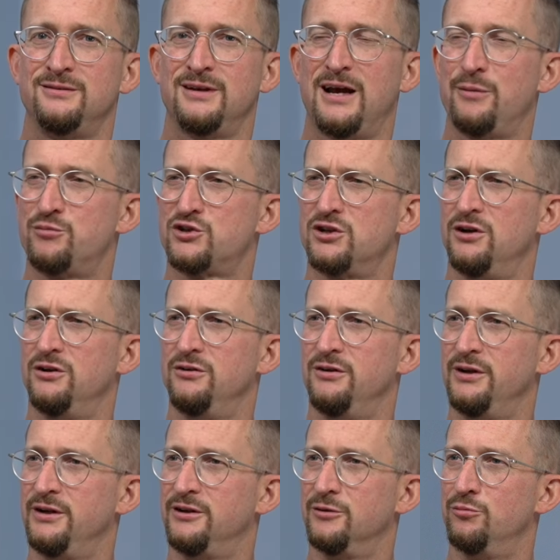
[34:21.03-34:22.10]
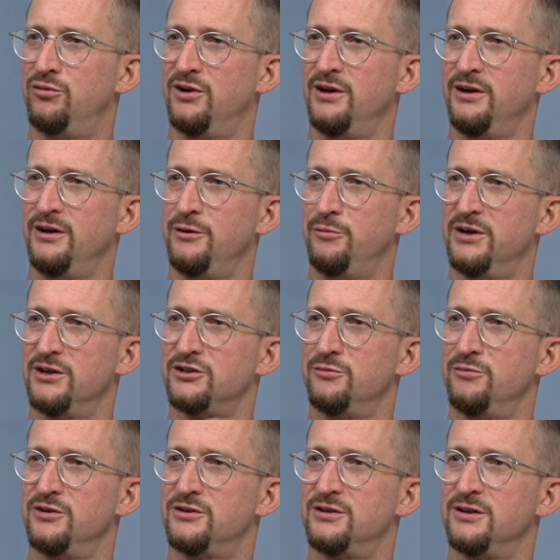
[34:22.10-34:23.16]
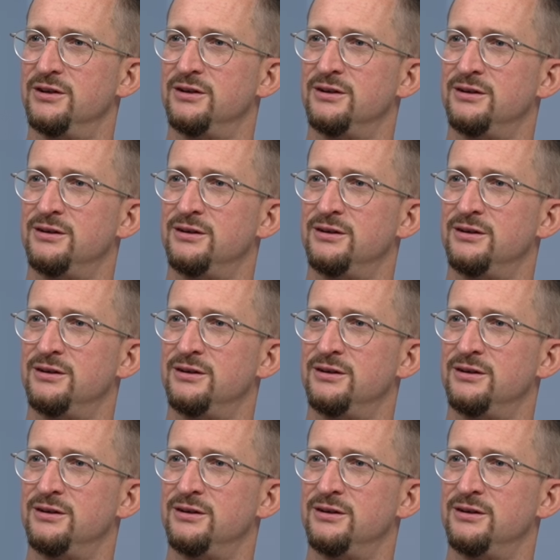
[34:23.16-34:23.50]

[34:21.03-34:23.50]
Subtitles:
absolutely, completely pessimistic.